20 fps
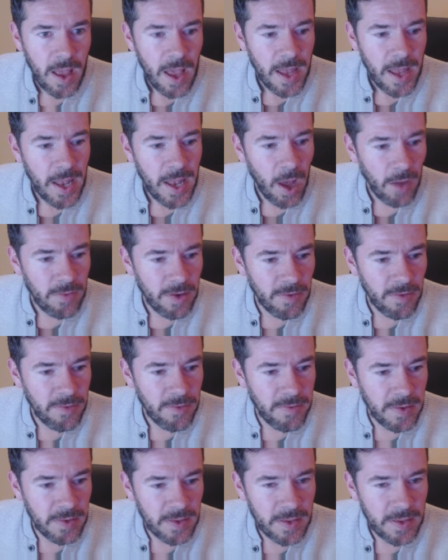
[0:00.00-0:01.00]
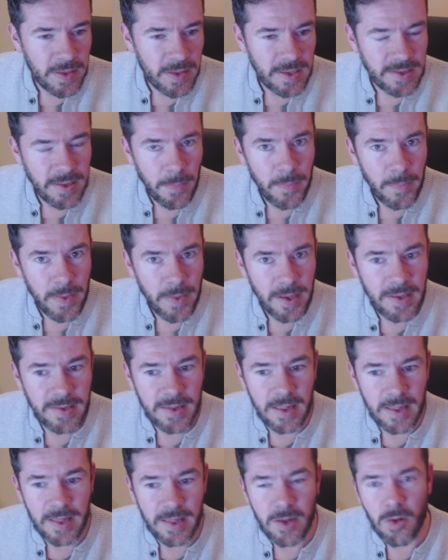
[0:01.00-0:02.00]
Now, I've got a feeling that something is
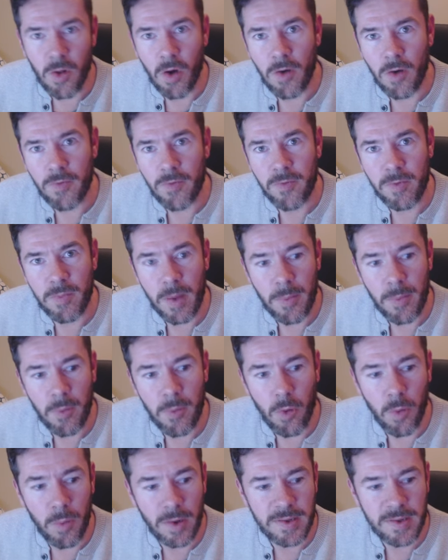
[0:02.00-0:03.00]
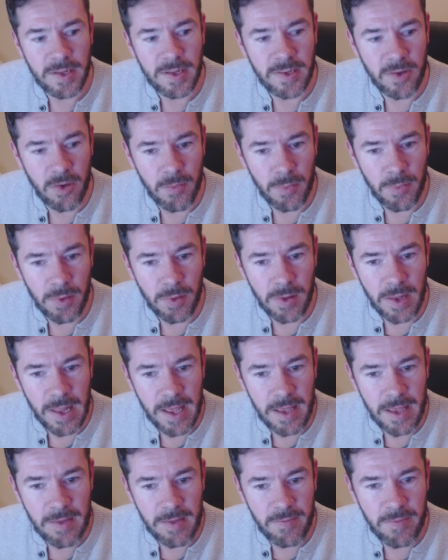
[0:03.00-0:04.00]
a little off with my port, because I don't
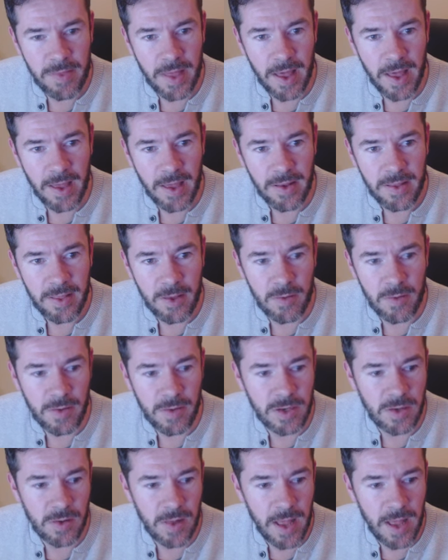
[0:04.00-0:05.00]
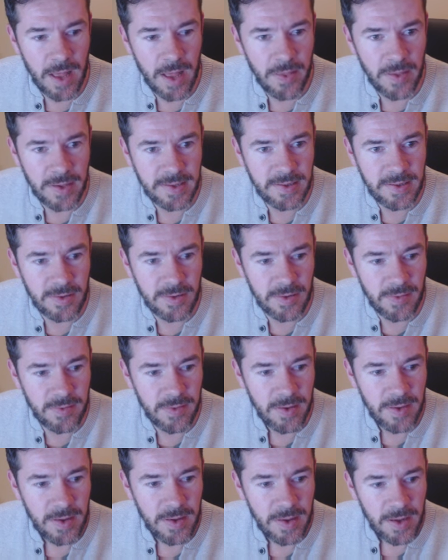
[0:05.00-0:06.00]
believe that the original had this sort of
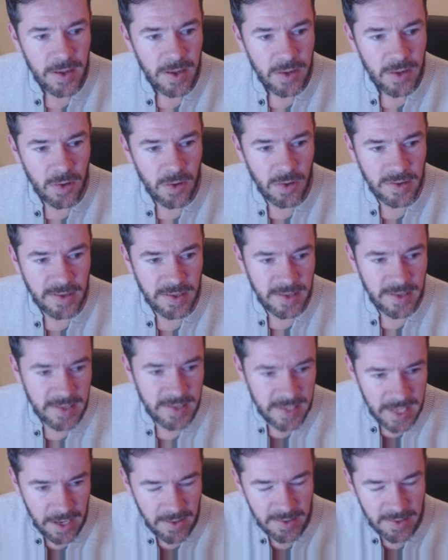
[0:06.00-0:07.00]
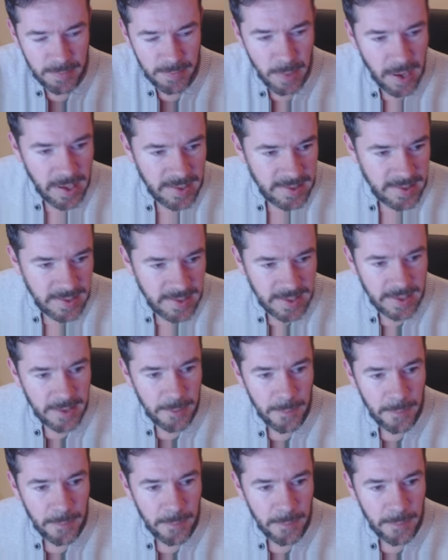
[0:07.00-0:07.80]
constant. See how it's passing?